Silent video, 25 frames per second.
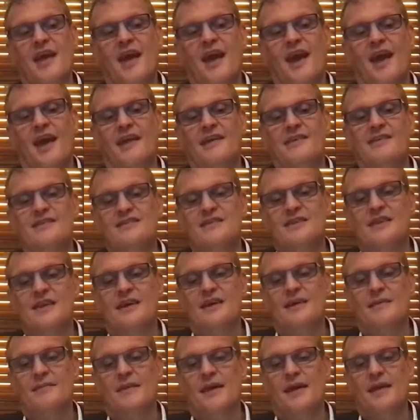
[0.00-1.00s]
And,
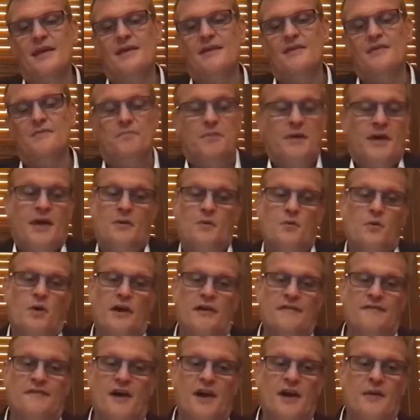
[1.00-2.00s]
um, and it's become
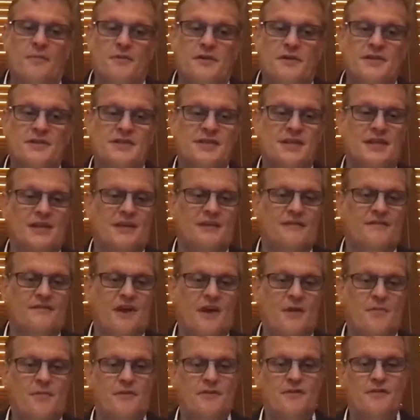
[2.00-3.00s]
quite a vibrant, uh,
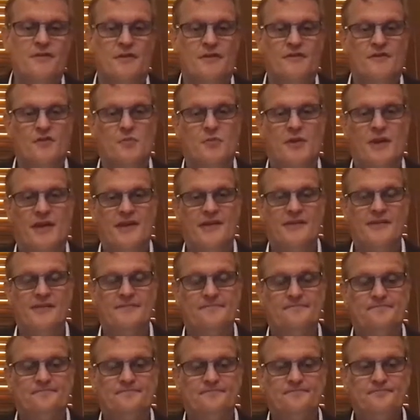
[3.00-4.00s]
vibrant sort of a place.
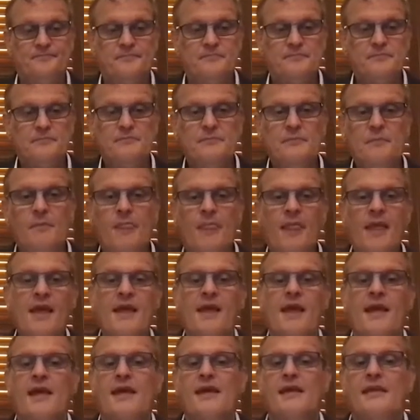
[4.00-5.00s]

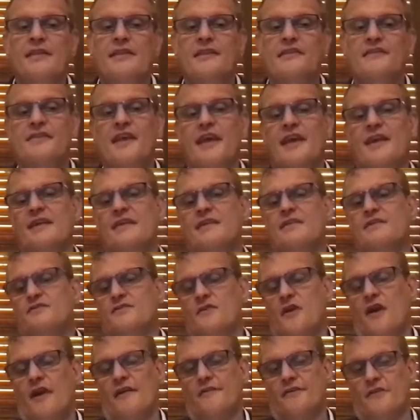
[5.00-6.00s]
The second
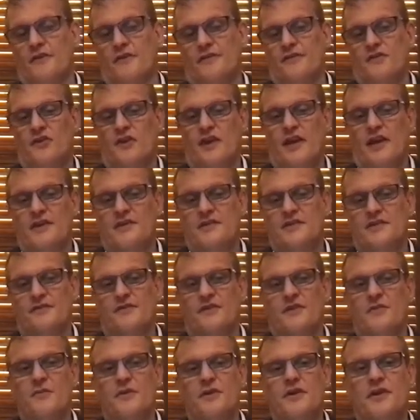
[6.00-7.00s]
driver of creation
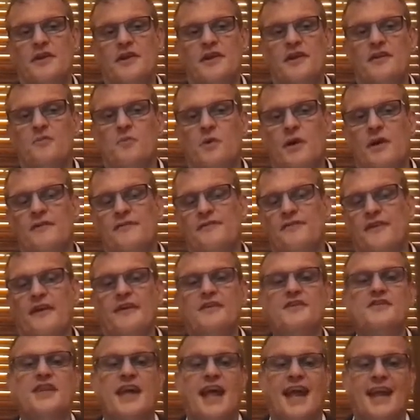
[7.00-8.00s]
of community is one of
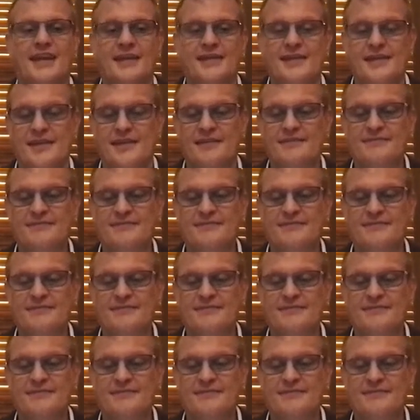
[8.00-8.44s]
functionality.